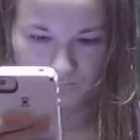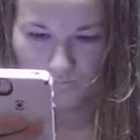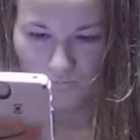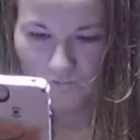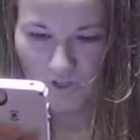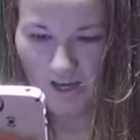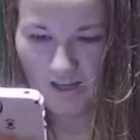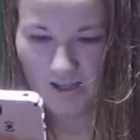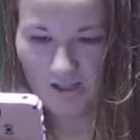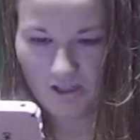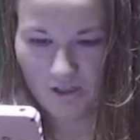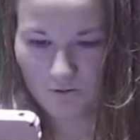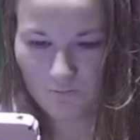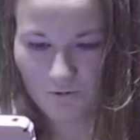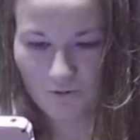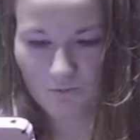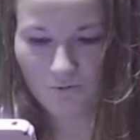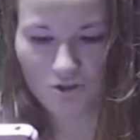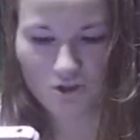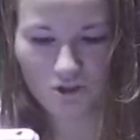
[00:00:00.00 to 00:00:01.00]
Yeah, that's
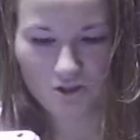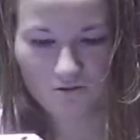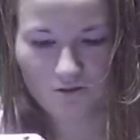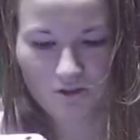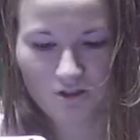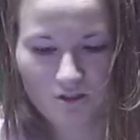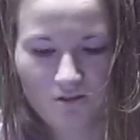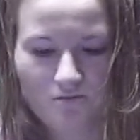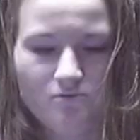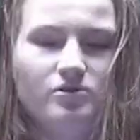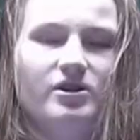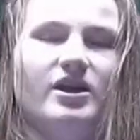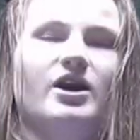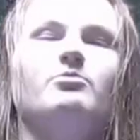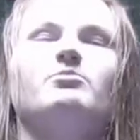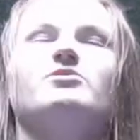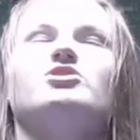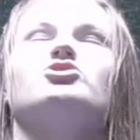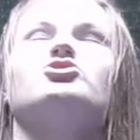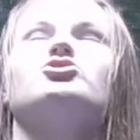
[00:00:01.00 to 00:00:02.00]
pretty much it. Now
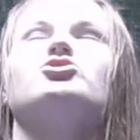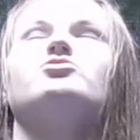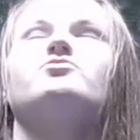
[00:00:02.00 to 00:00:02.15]
make sure